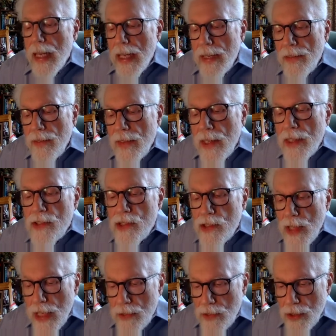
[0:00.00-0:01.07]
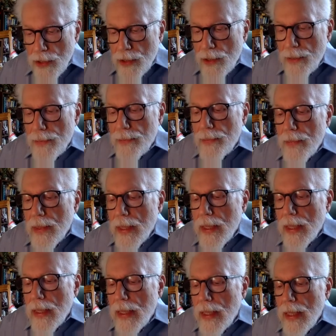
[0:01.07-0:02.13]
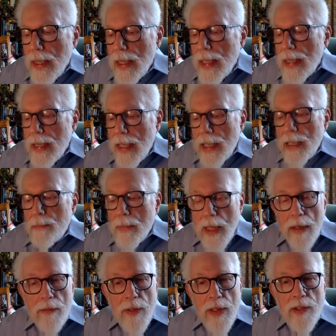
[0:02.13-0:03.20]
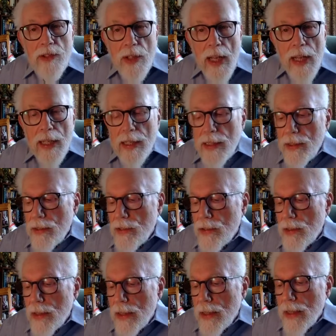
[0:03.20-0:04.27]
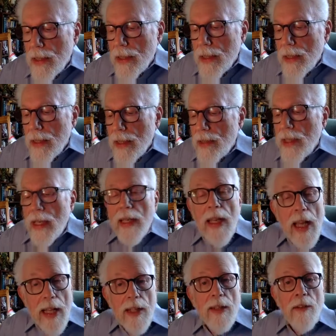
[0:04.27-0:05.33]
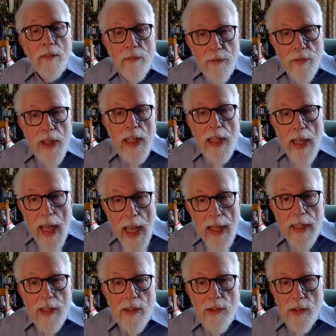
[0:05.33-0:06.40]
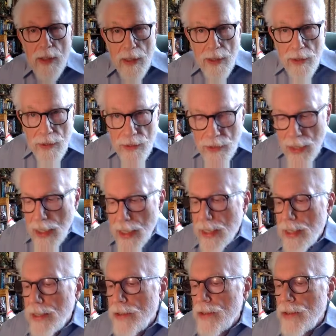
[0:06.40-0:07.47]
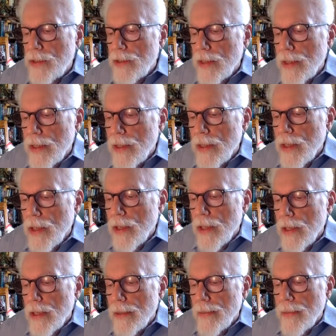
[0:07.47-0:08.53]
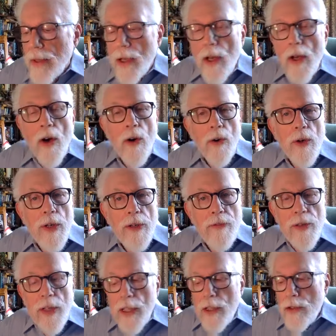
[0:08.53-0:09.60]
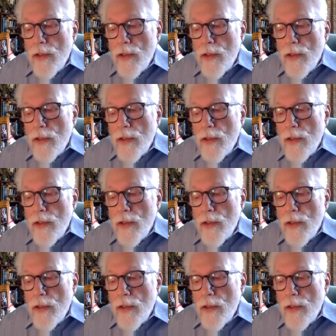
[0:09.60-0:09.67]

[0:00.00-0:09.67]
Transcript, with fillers: In the center, let him give the signs, the LVX signs, or if he